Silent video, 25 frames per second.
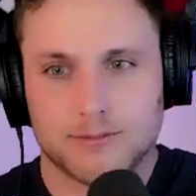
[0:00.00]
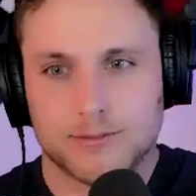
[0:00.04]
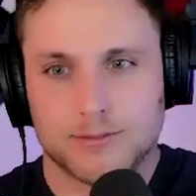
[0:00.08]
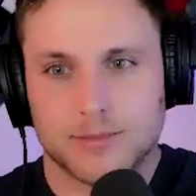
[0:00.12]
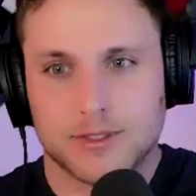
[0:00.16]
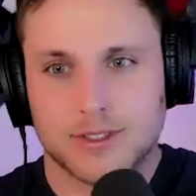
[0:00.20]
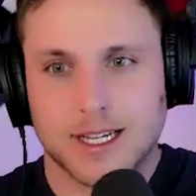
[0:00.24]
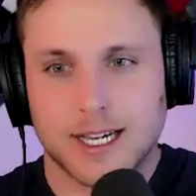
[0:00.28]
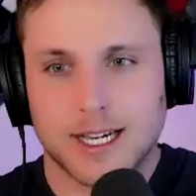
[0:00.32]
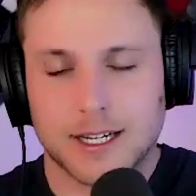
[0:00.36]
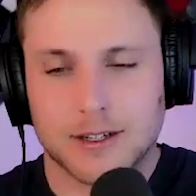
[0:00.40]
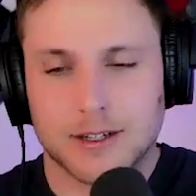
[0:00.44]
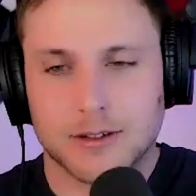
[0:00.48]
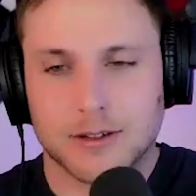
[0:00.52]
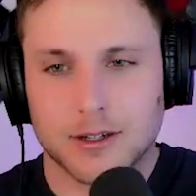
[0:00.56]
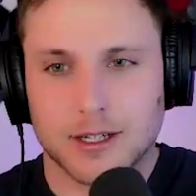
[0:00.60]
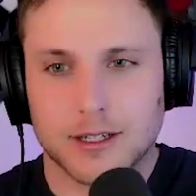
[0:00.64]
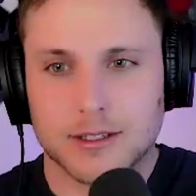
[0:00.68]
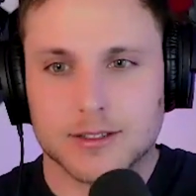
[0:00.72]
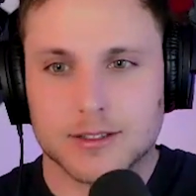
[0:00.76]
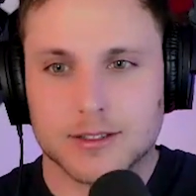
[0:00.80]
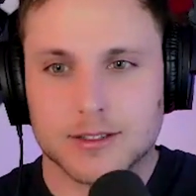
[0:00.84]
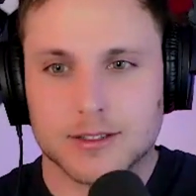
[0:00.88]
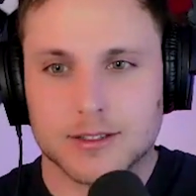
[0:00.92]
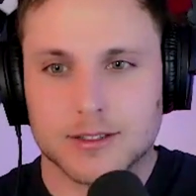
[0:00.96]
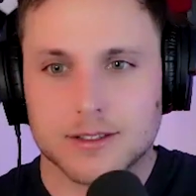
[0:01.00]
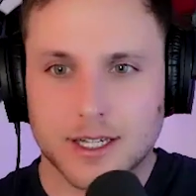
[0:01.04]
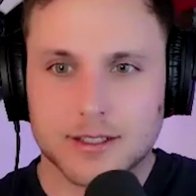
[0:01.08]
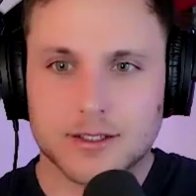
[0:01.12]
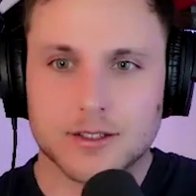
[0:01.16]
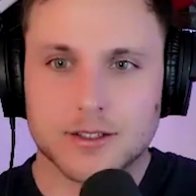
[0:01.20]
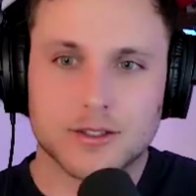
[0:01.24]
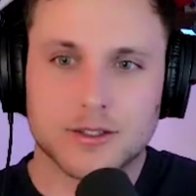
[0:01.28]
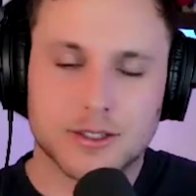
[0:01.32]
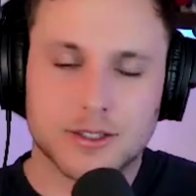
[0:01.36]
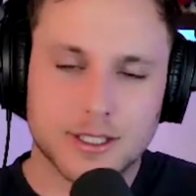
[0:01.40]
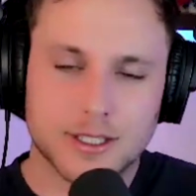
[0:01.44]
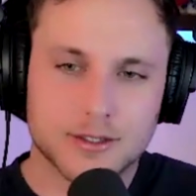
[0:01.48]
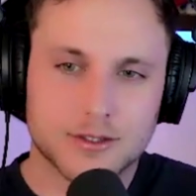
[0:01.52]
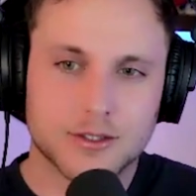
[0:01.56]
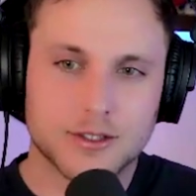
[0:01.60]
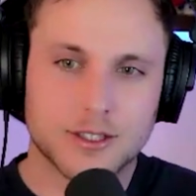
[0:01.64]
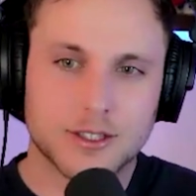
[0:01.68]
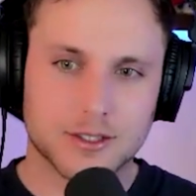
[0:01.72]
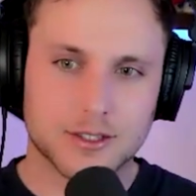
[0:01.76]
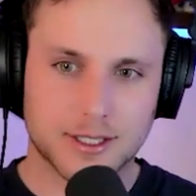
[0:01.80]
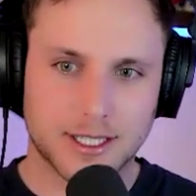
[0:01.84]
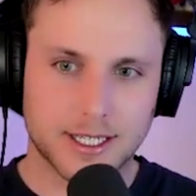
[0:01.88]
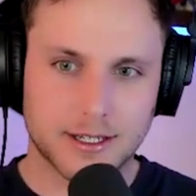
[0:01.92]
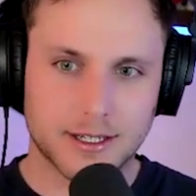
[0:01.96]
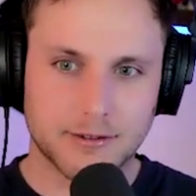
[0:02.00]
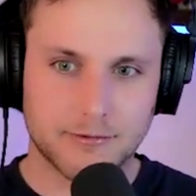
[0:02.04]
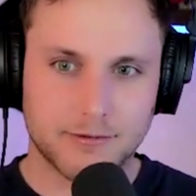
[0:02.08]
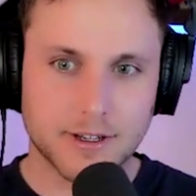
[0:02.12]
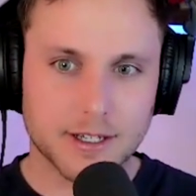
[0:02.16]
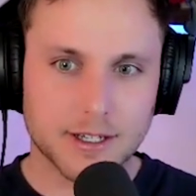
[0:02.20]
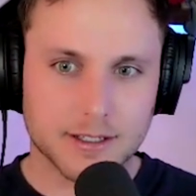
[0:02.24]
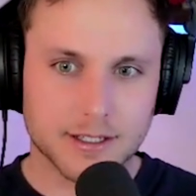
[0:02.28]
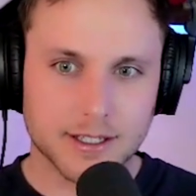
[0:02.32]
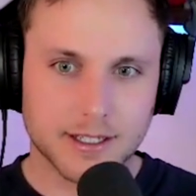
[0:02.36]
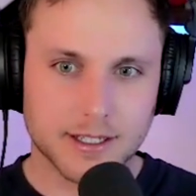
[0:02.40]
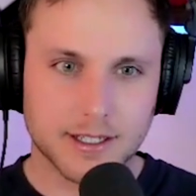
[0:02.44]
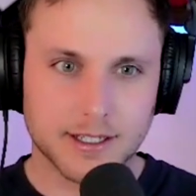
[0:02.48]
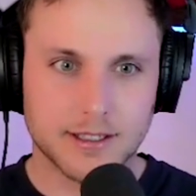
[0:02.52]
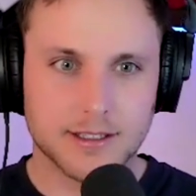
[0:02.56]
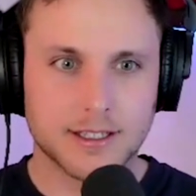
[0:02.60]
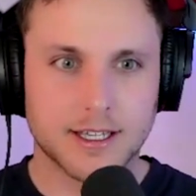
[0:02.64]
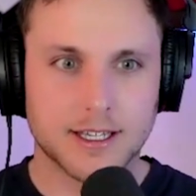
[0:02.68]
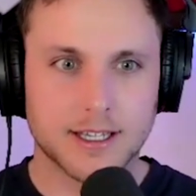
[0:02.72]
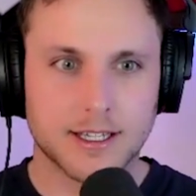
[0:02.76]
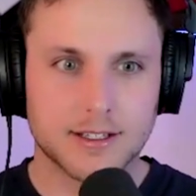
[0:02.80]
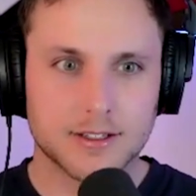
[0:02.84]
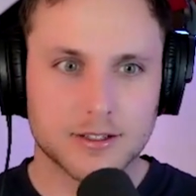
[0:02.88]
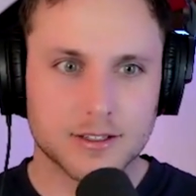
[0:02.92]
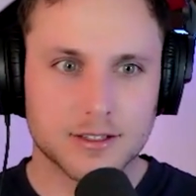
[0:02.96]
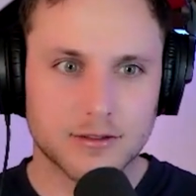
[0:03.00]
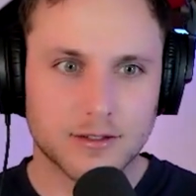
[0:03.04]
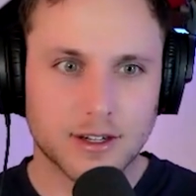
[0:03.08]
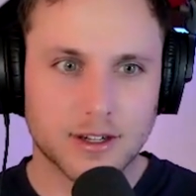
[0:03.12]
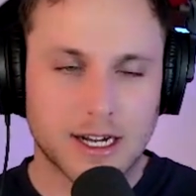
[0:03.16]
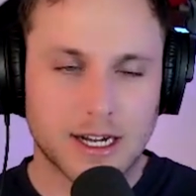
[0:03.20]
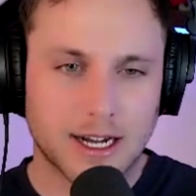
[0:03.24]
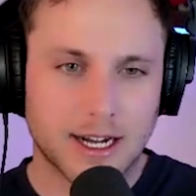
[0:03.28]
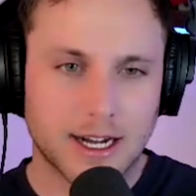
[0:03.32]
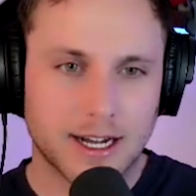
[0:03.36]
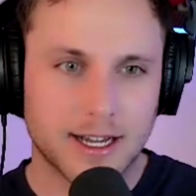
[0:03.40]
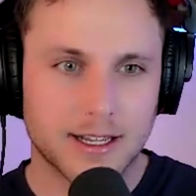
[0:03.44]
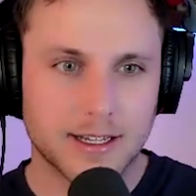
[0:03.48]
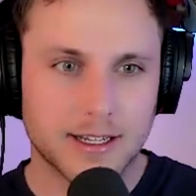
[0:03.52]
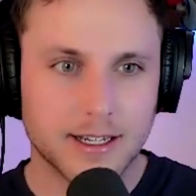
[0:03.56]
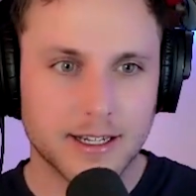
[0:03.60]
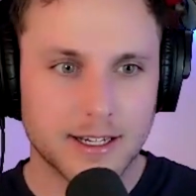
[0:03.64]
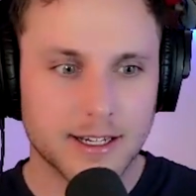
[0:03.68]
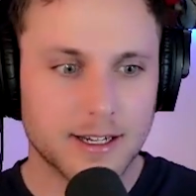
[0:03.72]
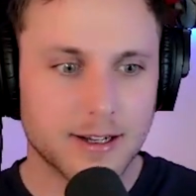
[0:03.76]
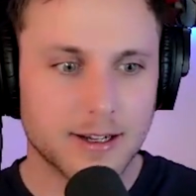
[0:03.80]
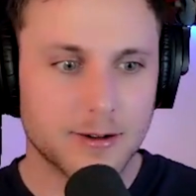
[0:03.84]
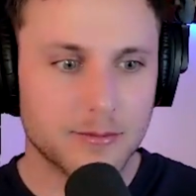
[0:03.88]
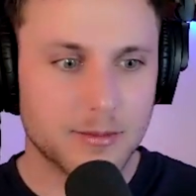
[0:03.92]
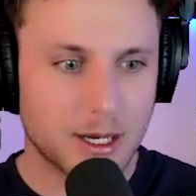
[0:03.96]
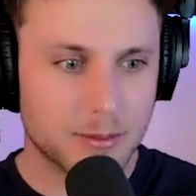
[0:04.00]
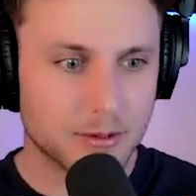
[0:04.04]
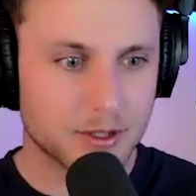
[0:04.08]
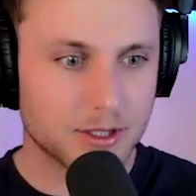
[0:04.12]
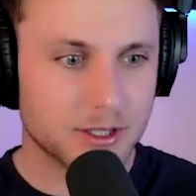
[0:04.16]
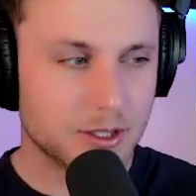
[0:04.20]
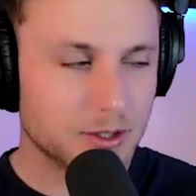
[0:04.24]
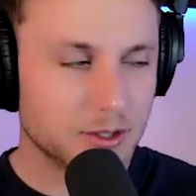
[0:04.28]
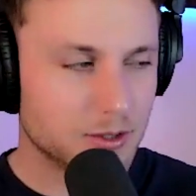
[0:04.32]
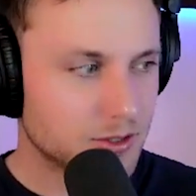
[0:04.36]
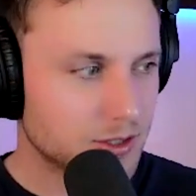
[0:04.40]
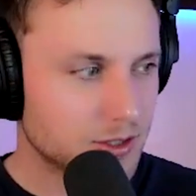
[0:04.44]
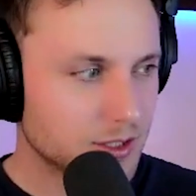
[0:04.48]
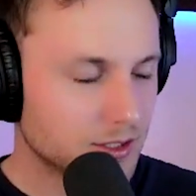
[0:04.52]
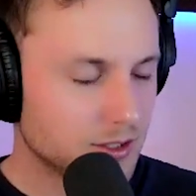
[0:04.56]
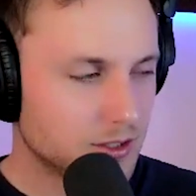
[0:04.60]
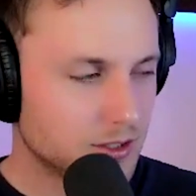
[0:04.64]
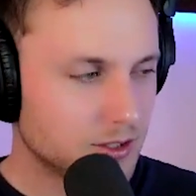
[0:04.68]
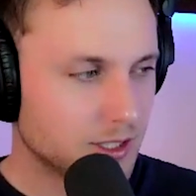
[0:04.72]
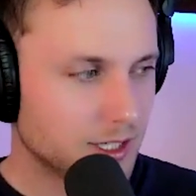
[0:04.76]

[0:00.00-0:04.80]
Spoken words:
StackRox collector sensor doesn't get evicted in the case of a high memory usage.